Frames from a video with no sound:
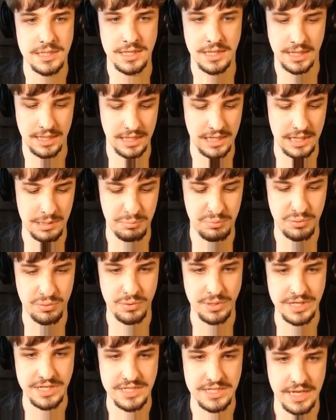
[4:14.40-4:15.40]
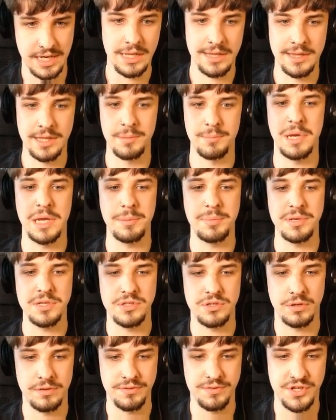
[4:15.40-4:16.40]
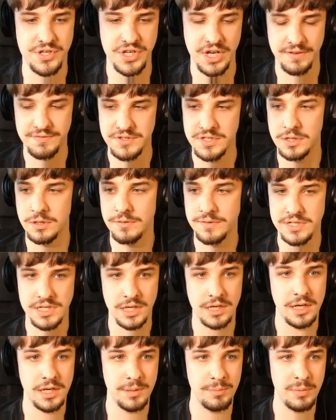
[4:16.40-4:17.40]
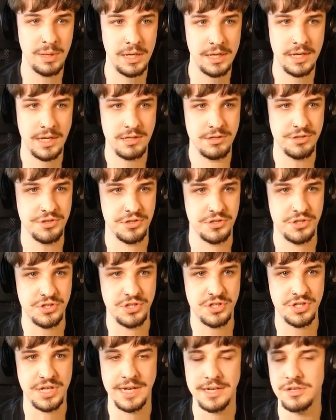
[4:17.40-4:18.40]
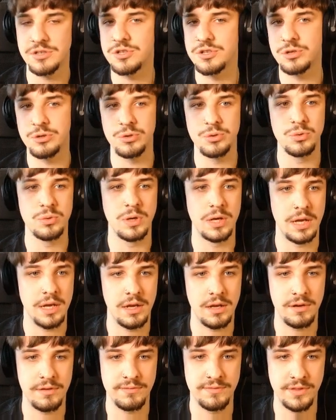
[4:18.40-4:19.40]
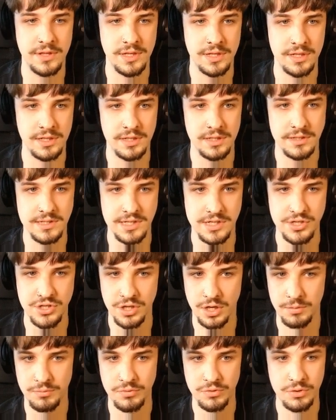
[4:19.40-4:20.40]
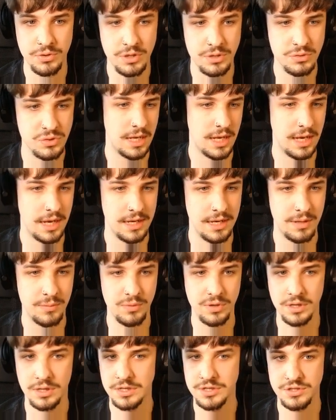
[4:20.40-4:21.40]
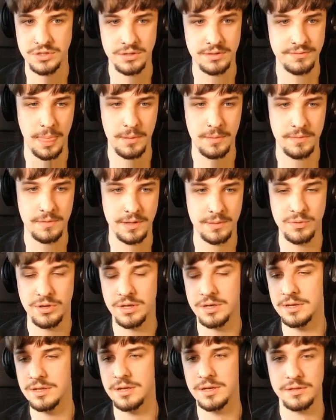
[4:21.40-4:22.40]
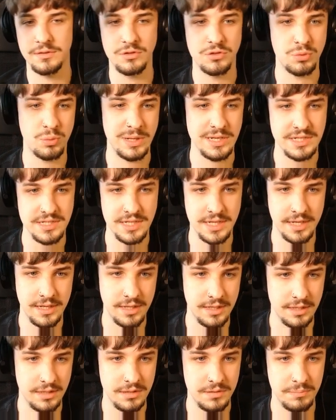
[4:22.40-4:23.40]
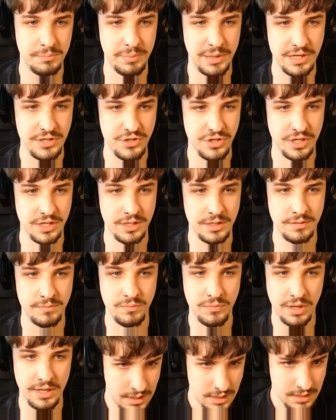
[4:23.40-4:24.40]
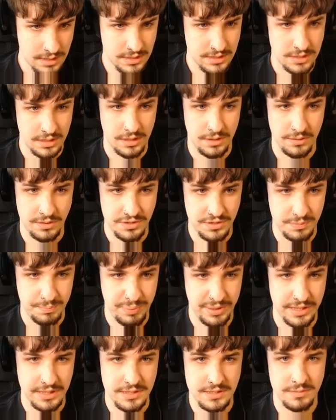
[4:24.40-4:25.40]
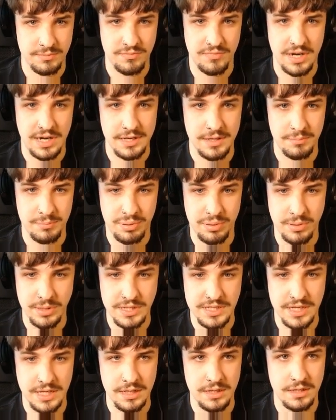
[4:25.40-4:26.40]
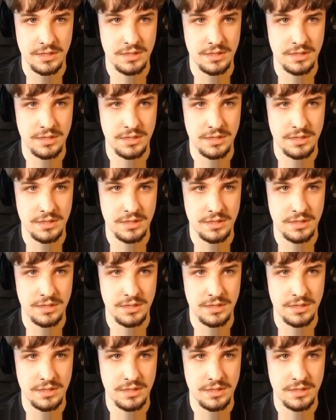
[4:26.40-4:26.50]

preset that maybe sort of shifts over time, and then just stack two of the D sharp root notes, and then we're going to like twist it and pitch it and whatever. So let's pick some random preset.